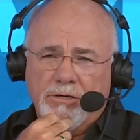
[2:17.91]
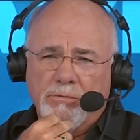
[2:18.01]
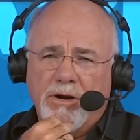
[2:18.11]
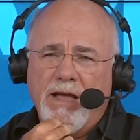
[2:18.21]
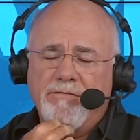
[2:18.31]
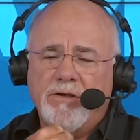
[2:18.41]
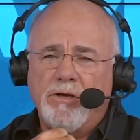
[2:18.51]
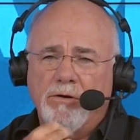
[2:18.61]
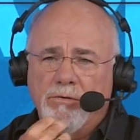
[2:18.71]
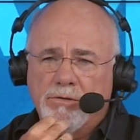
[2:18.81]
You would have to
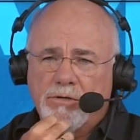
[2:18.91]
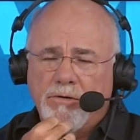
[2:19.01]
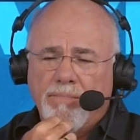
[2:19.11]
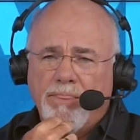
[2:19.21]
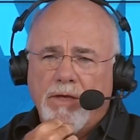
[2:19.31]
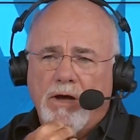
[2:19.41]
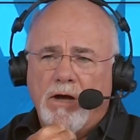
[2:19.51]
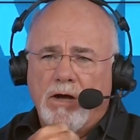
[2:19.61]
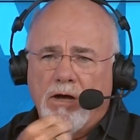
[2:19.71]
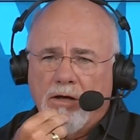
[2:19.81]
use
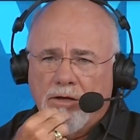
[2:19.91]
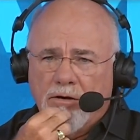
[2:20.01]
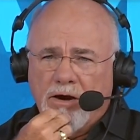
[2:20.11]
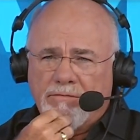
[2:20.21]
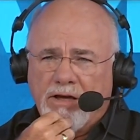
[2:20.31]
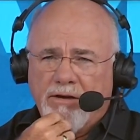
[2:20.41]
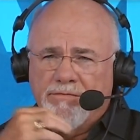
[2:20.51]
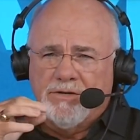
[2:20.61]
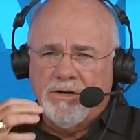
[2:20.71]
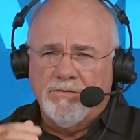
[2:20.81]
uh, you'd have to
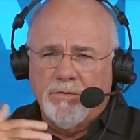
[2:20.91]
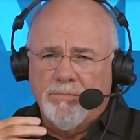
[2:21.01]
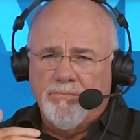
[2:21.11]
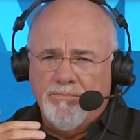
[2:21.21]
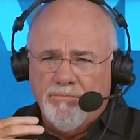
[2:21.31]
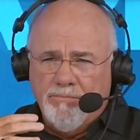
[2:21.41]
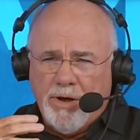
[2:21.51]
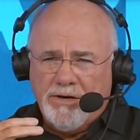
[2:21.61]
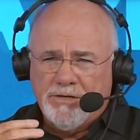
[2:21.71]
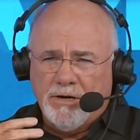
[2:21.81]
have several
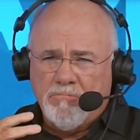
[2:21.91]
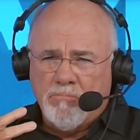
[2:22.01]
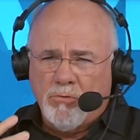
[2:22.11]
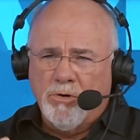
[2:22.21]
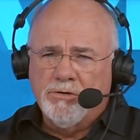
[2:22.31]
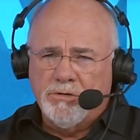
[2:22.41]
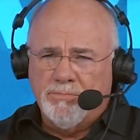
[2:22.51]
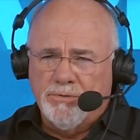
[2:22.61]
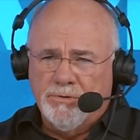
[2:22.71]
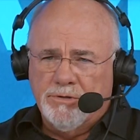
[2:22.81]
basic
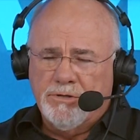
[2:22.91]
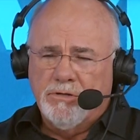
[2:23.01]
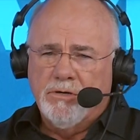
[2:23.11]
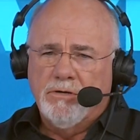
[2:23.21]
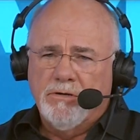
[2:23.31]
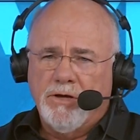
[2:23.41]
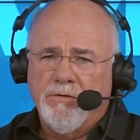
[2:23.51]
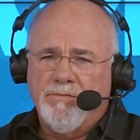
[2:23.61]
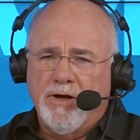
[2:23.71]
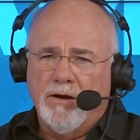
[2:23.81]
principles that
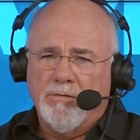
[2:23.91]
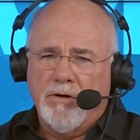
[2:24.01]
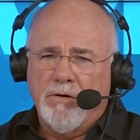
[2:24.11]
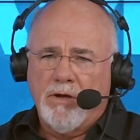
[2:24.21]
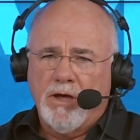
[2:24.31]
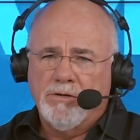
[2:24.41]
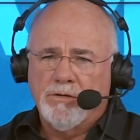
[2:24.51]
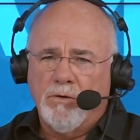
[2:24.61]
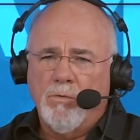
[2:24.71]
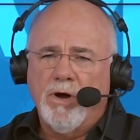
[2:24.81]
you followed. Okay,
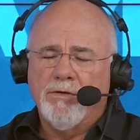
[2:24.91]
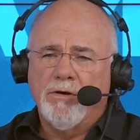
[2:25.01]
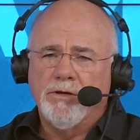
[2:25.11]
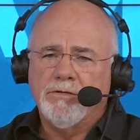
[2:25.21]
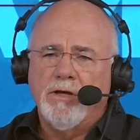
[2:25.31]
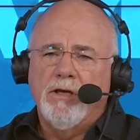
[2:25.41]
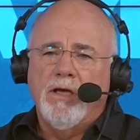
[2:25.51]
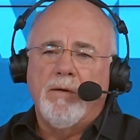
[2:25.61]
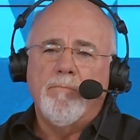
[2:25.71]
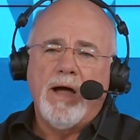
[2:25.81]
so whether it's
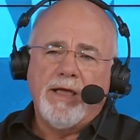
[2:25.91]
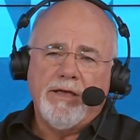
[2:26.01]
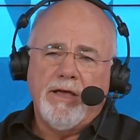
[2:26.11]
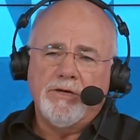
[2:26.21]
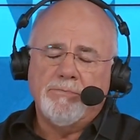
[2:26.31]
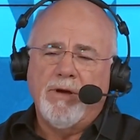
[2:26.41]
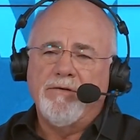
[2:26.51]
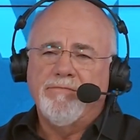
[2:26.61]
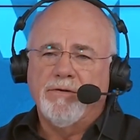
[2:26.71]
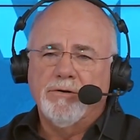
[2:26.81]
in my case,
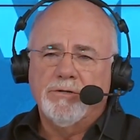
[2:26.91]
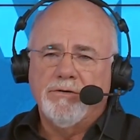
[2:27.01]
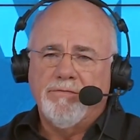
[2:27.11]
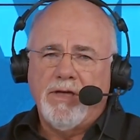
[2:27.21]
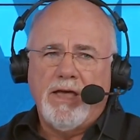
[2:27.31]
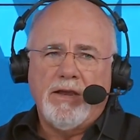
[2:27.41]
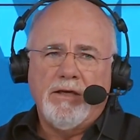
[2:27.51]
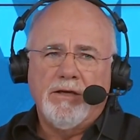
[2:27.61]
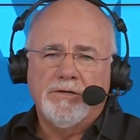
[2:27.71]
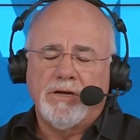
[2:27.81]
my version of that
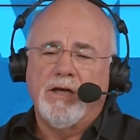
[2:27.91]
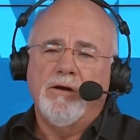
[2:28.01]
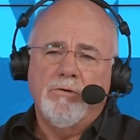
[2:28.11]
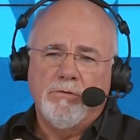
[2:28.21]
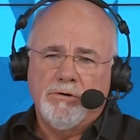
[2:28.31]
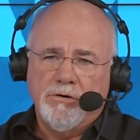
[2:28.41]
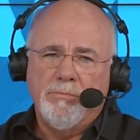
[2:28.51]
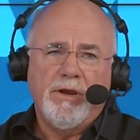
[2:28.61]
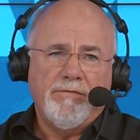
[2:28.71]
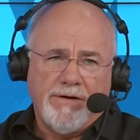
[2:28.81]
is I own too
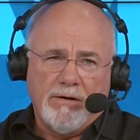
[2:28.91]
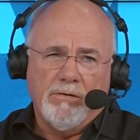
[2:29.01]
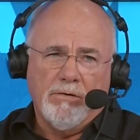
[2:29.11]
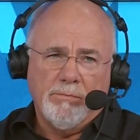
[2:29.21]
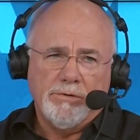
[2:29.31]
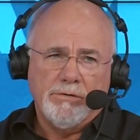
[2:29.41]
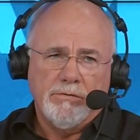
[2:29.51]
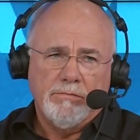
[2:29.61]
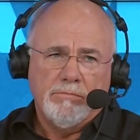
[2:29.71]
many firearms.